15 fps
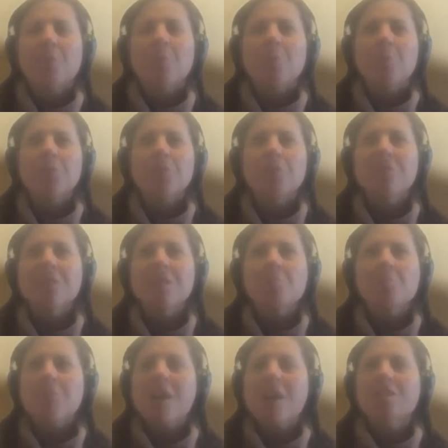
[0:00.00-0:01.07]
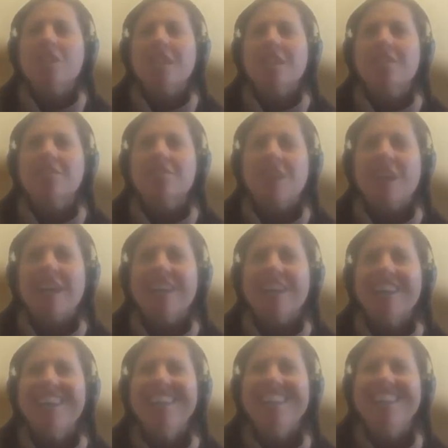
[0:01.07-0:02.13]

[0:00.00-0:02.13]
and we're doing this project, right?